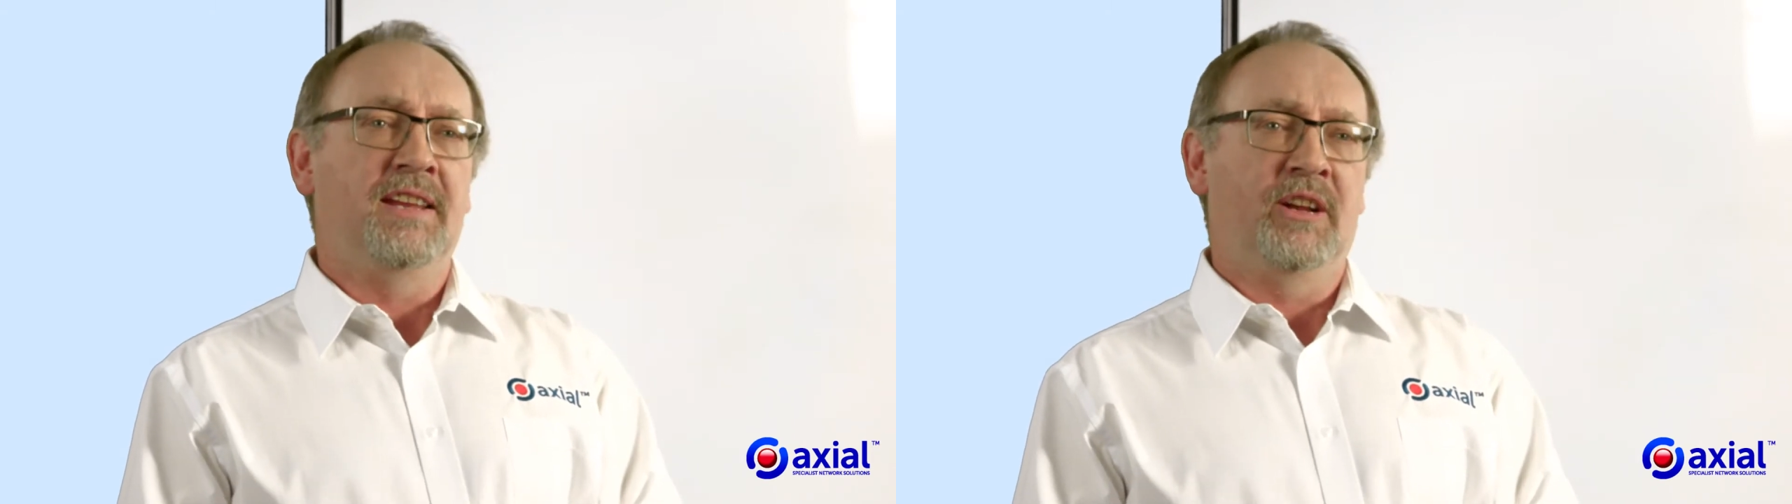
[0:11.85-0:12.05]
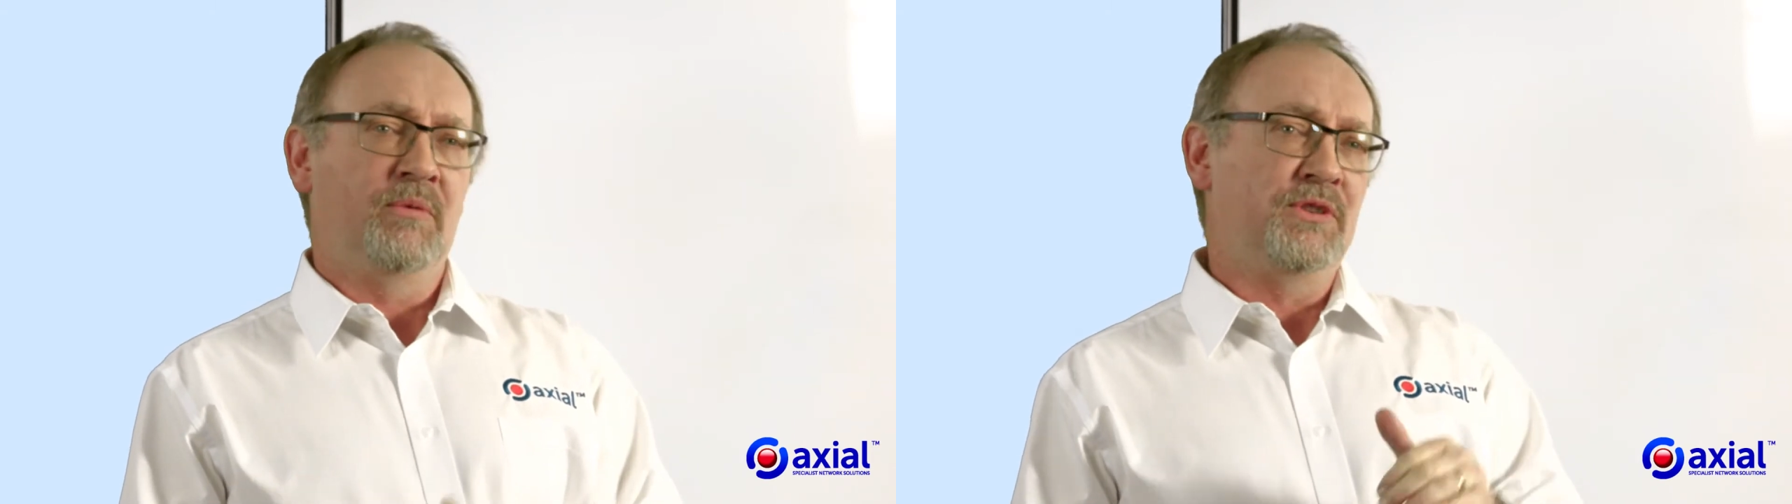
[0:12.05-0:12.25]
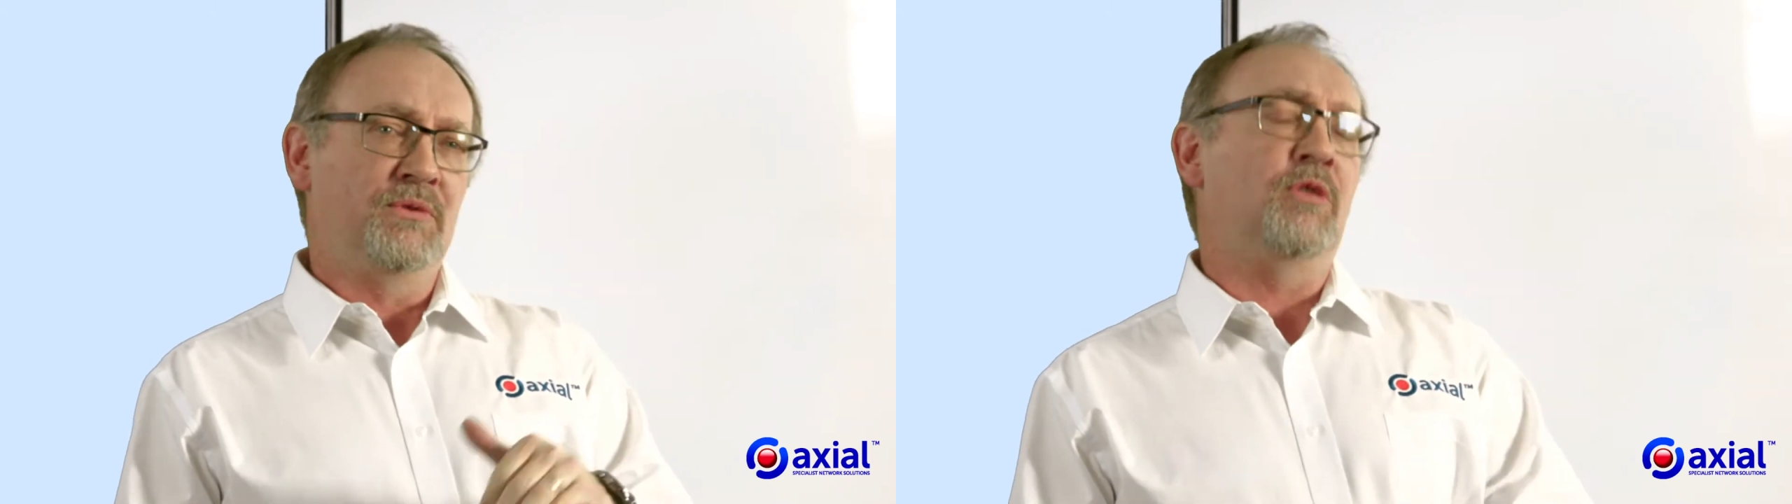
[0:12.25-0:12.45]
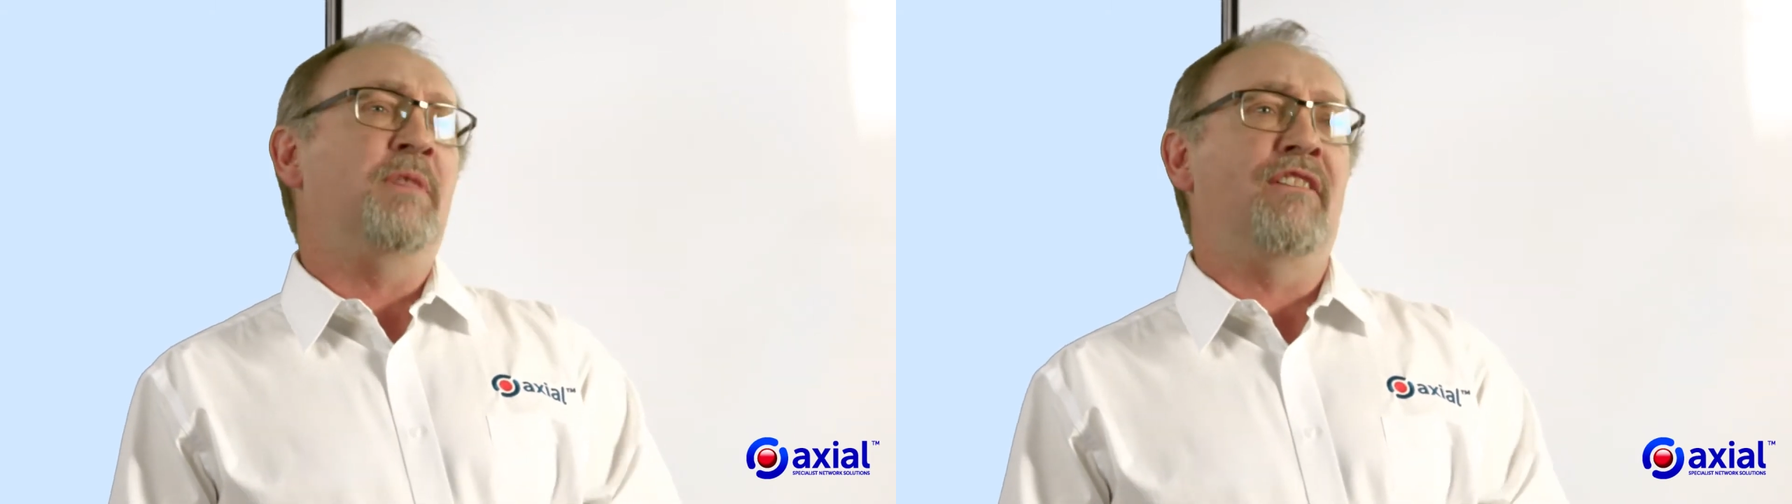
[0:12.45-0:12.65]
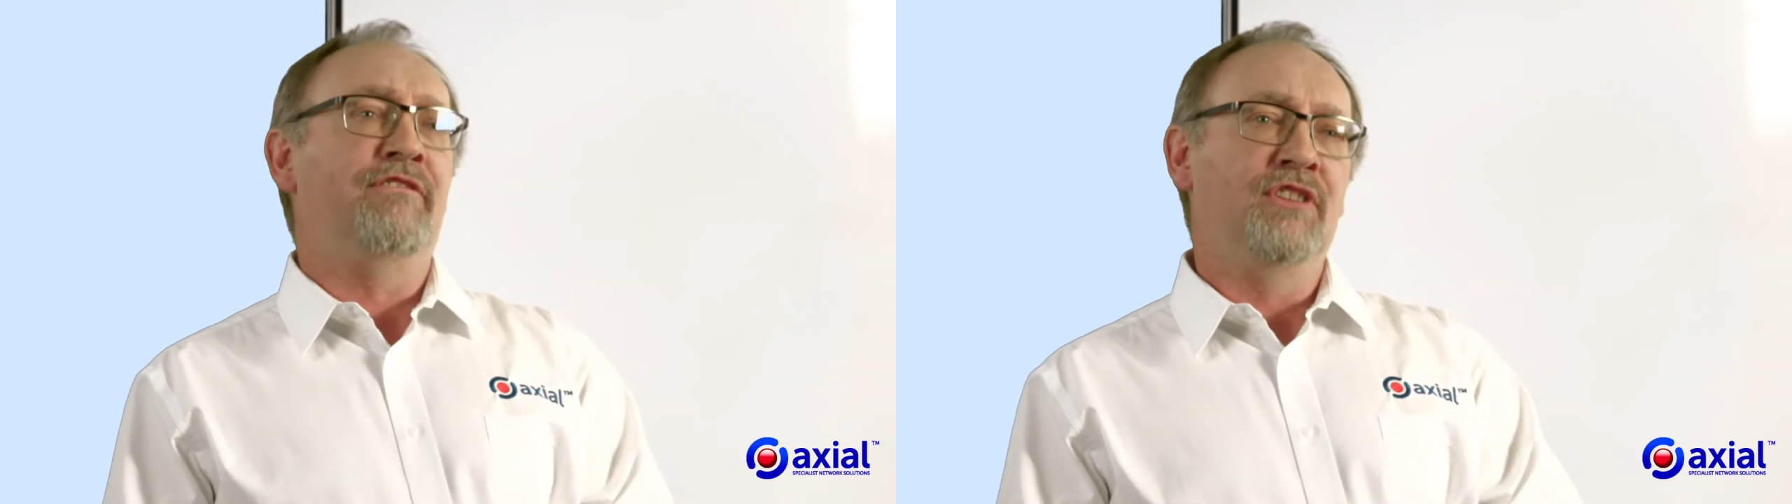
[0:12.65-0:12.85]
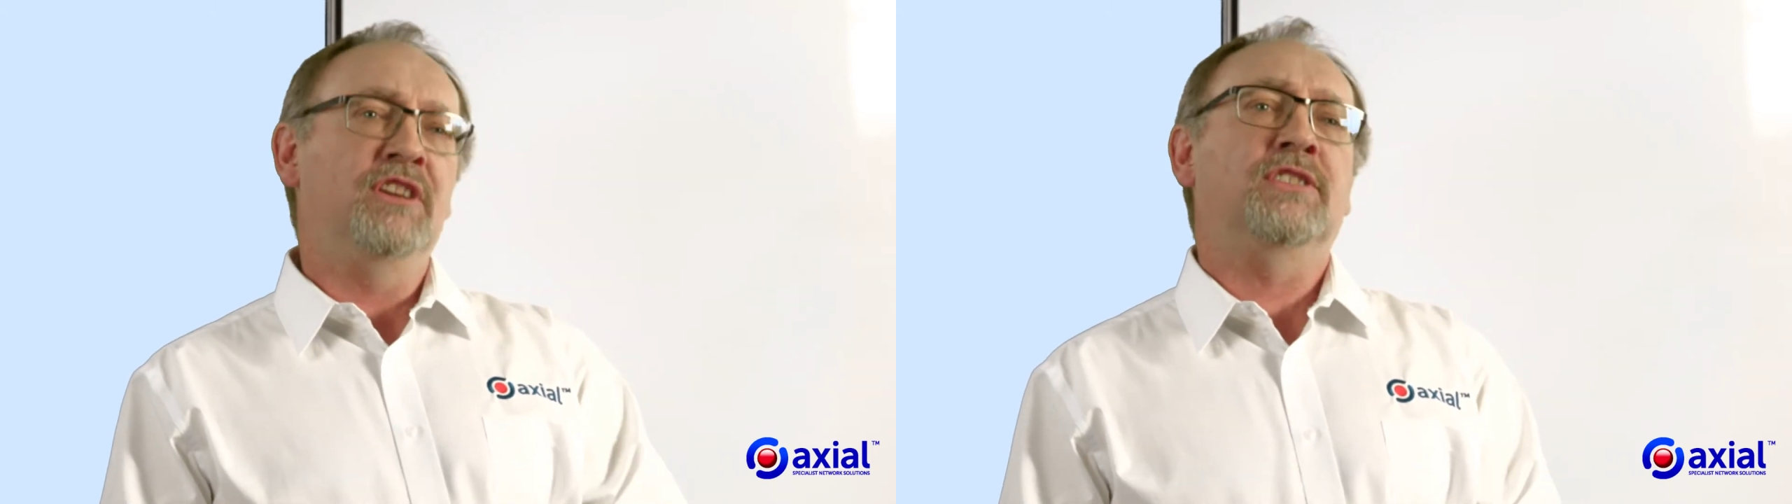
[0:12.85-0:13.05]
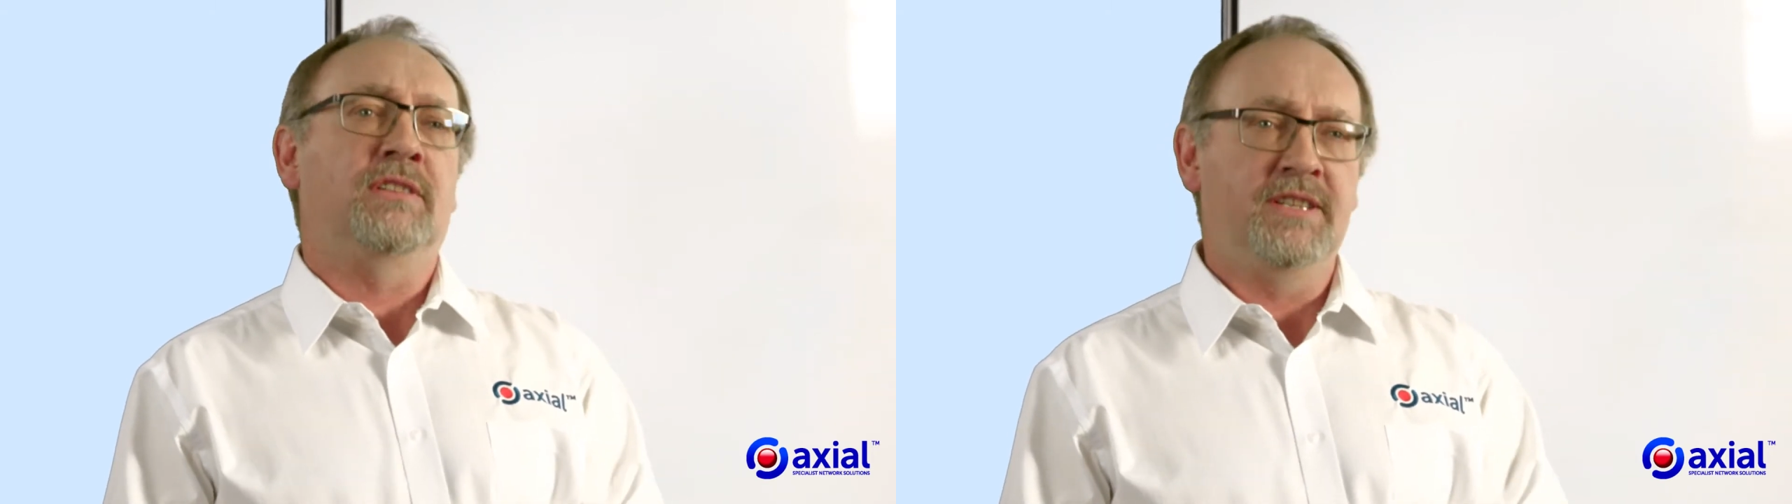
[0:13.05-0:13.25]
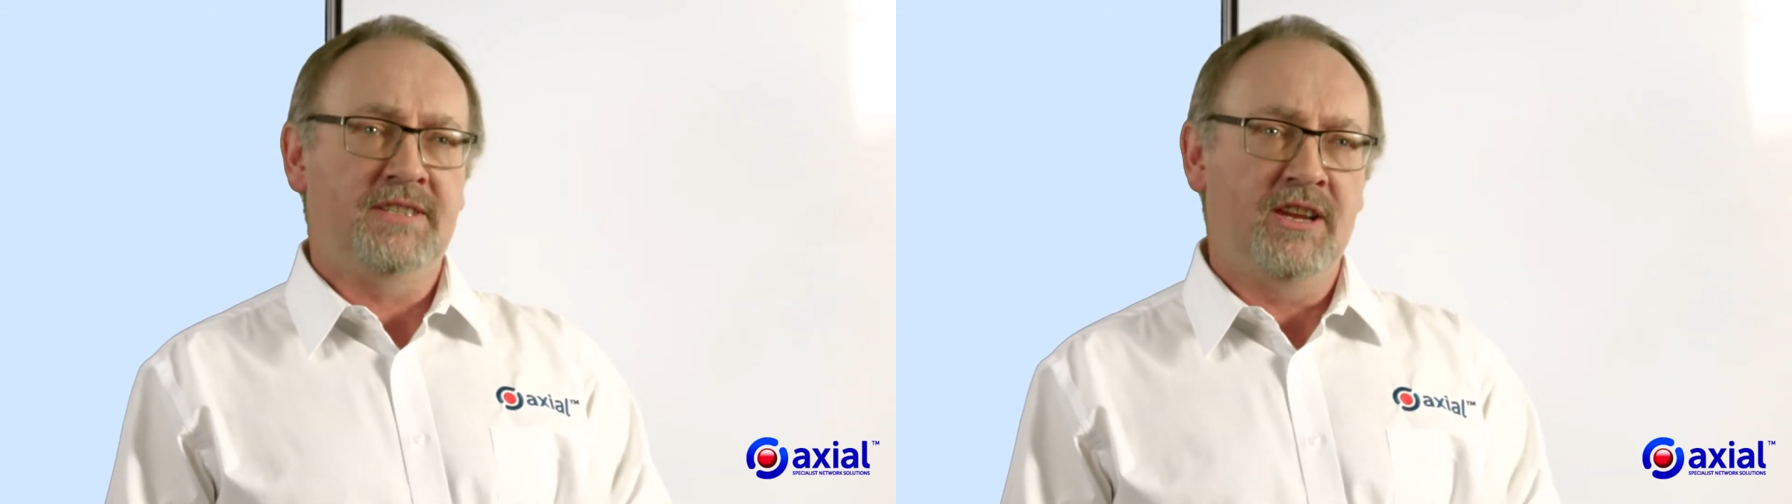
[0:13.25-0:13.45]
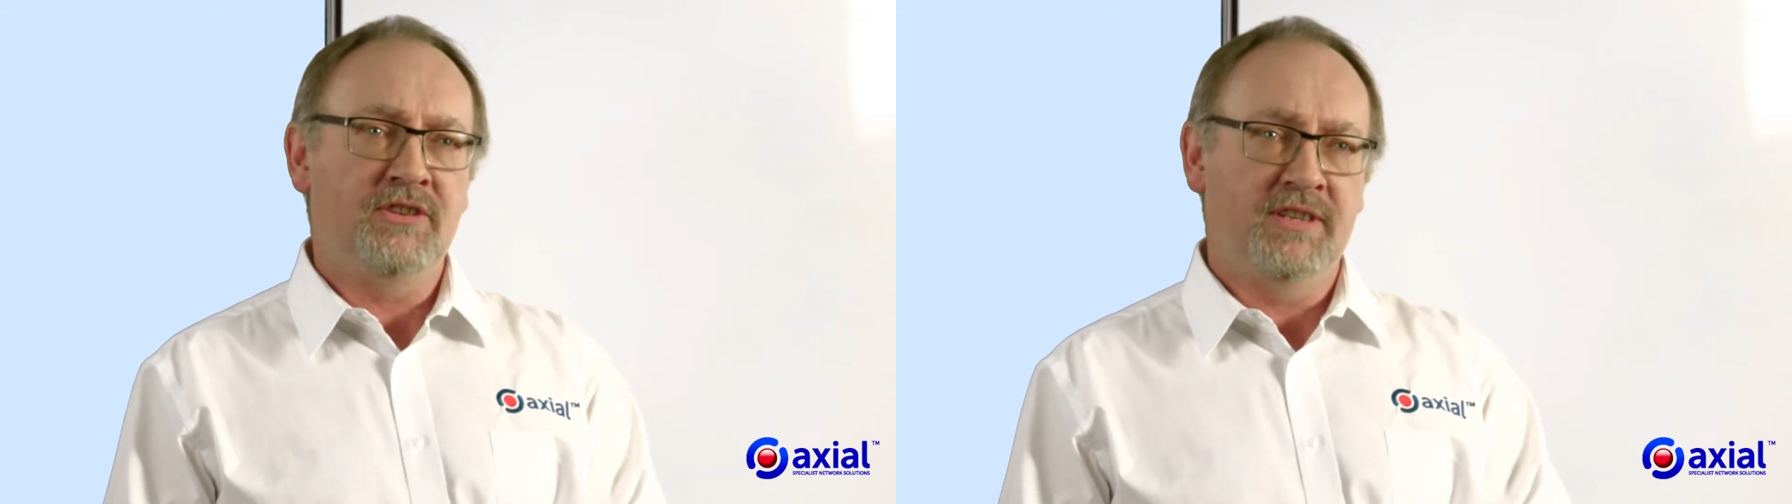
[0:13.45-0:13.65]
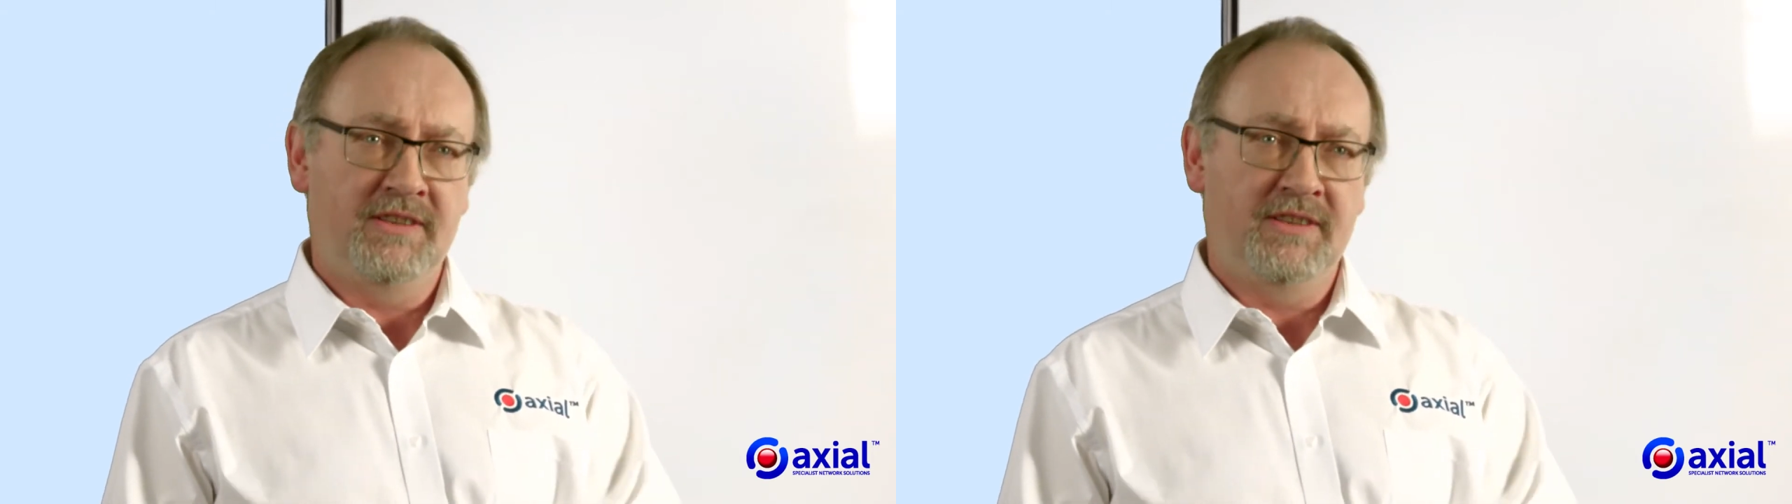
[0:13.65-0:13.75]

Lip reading: and I want to talk about virtualization